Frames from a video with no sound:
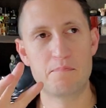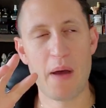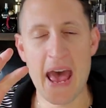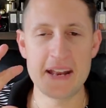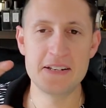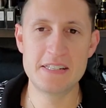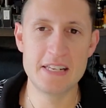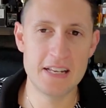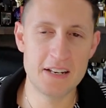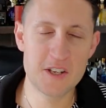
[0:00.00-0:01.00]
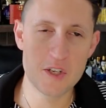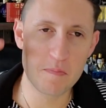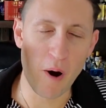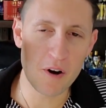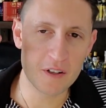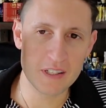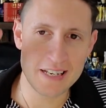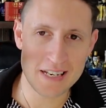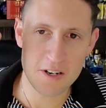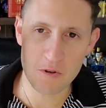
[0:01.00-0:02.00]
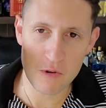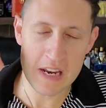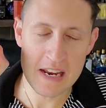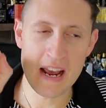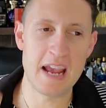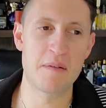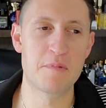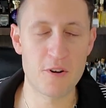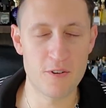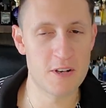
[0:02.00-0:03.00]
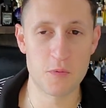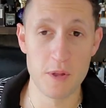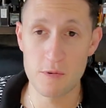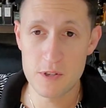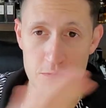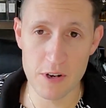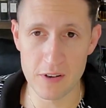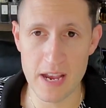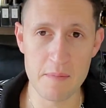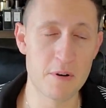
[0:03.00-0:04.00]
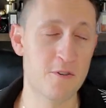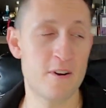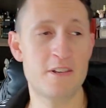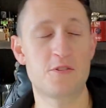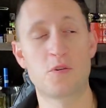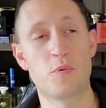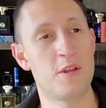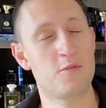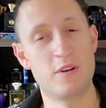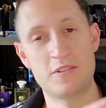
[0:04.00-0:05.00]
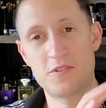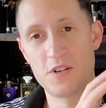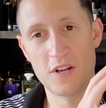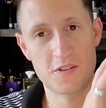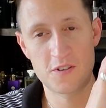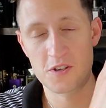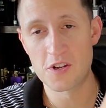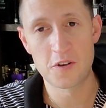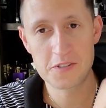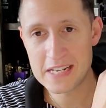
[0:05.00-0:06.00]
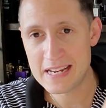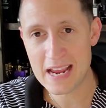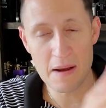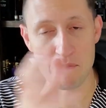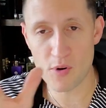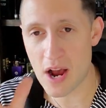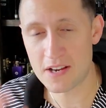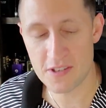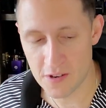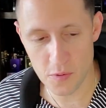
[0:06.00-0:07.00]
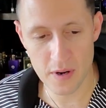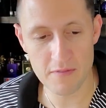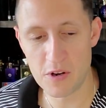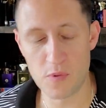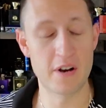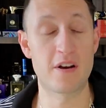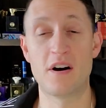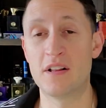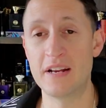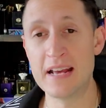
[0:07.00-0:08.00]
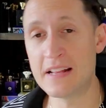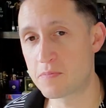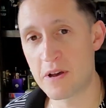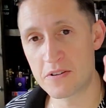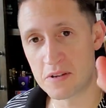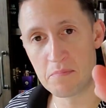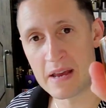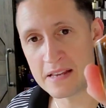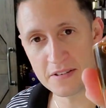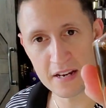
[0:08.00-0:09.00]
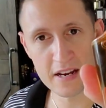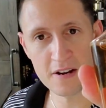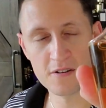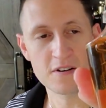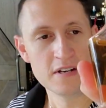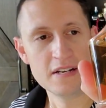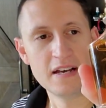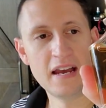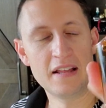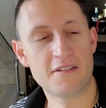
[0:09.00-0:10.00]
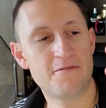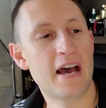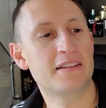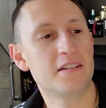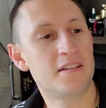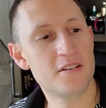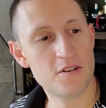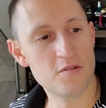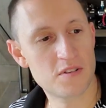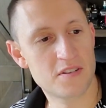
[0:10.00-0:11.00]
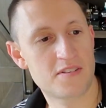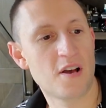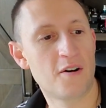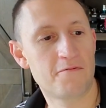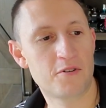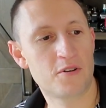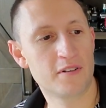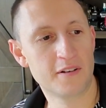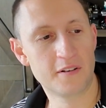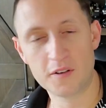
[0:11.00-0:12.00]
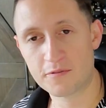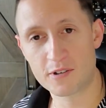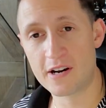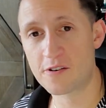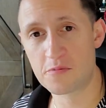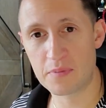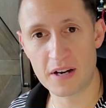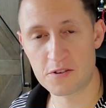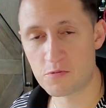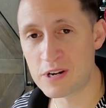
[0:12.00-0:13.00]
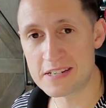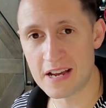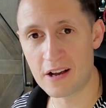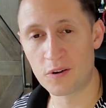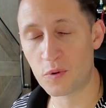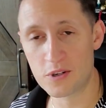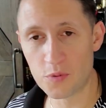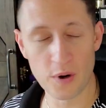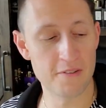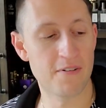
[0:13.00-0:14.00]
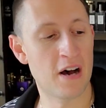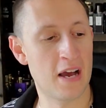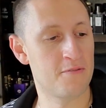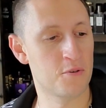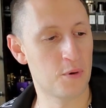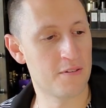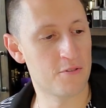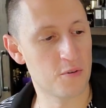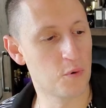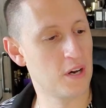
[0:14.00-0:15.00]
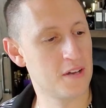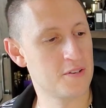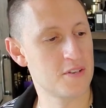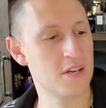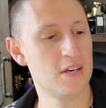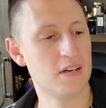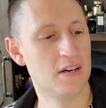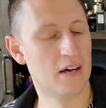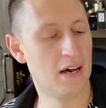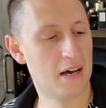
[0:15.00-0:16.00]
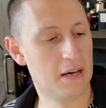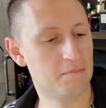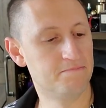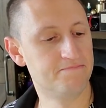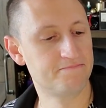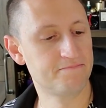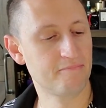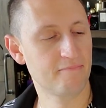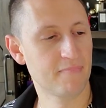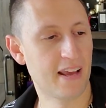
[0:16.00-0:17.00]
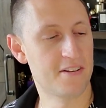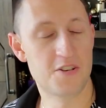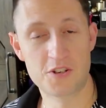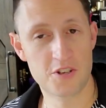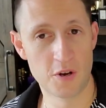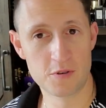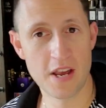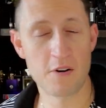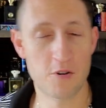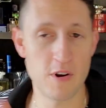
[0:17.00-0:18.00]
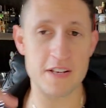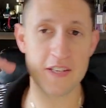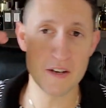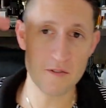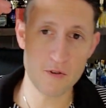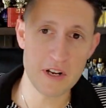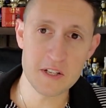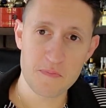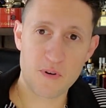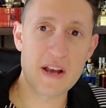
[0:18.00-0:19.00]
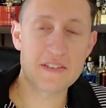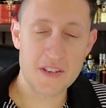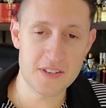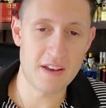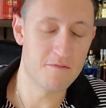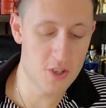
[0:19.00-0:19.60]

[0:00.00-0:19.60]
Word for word: patented sparkly Creed ambergris, whether it's real ambergris or whether it's just salty ambroxan or whatever you want to call it, it smells amazing here. And the fact that this used to sell for a little over 100 bucks retail, 125 or whatever it was, um, it just shows how crazy Creed's prices have